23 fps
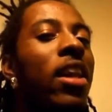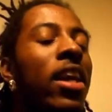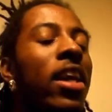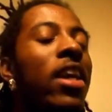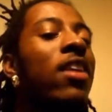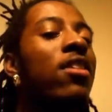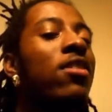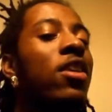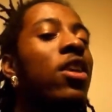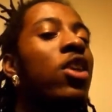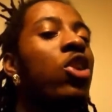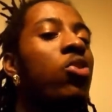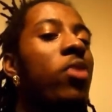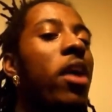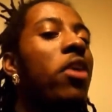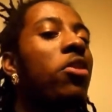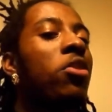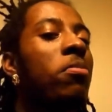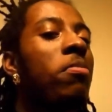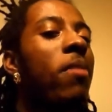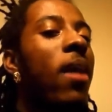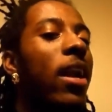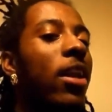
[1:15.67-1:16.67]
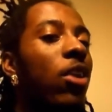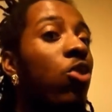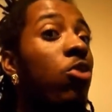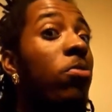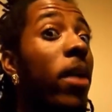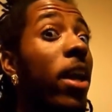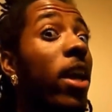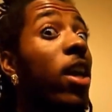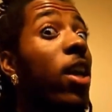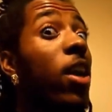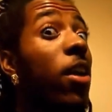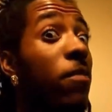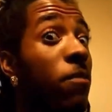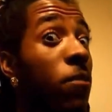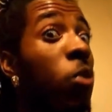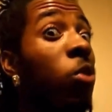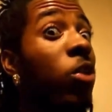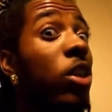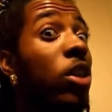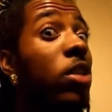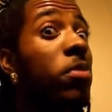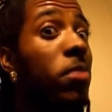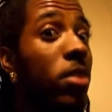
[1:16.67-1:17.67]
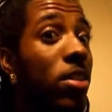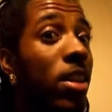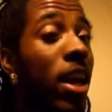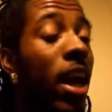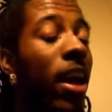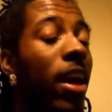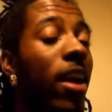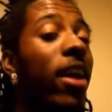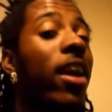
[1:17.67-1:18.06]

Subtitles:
He sees you as somebody who's making a foolish mistake,